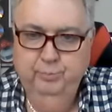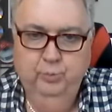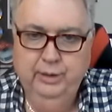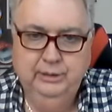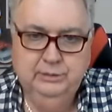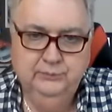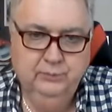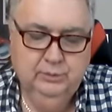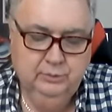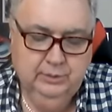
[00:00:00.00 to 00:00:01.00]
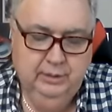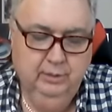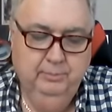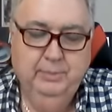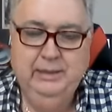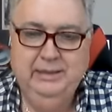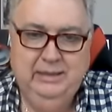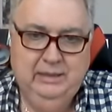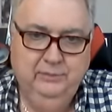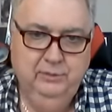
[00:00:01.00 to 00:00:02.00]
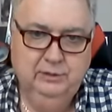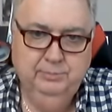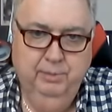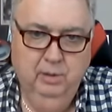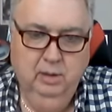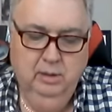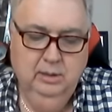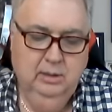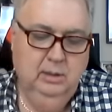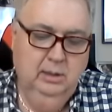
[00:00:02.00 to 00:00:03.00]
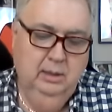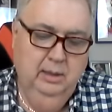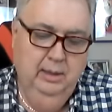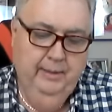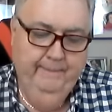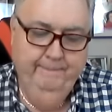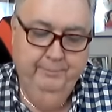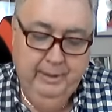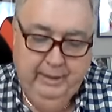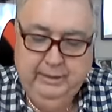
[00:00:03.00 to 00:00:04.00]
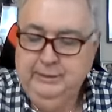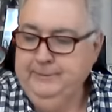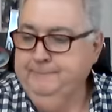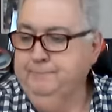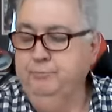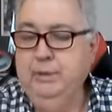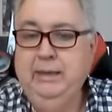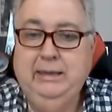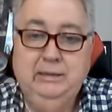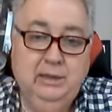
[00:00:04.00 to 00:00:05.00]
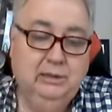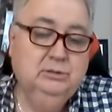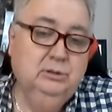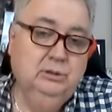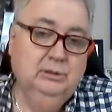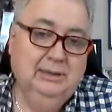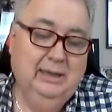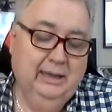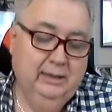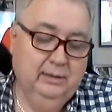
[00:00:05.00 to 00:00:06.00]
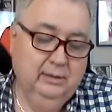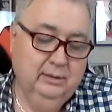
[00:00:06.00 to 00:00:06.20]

raises for Social Security being in this part. But it does look like